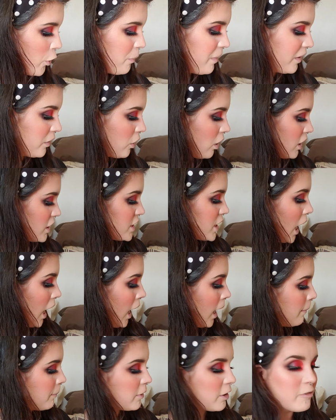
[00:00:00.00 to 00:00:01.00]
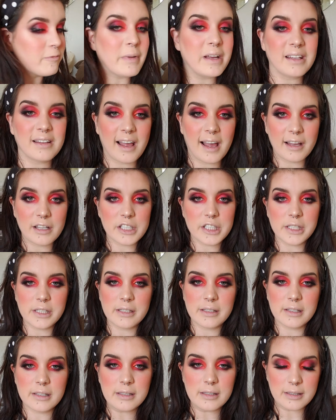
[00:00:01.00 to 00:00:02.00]
back on top of my
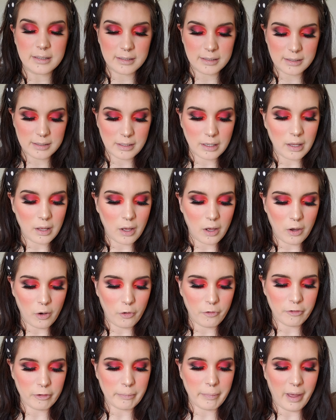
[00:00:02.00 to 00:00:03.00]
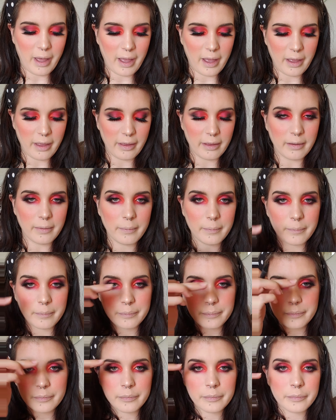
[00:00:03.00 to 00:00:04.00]
lashes over my
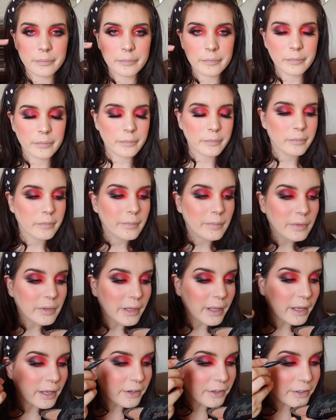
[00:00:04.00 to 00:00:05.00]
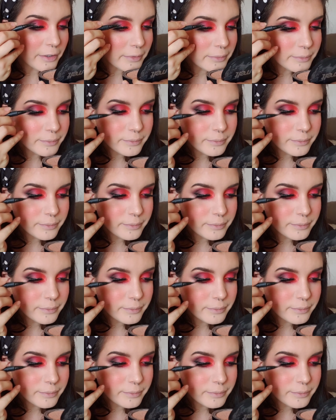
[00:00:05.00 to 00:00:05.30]
liner.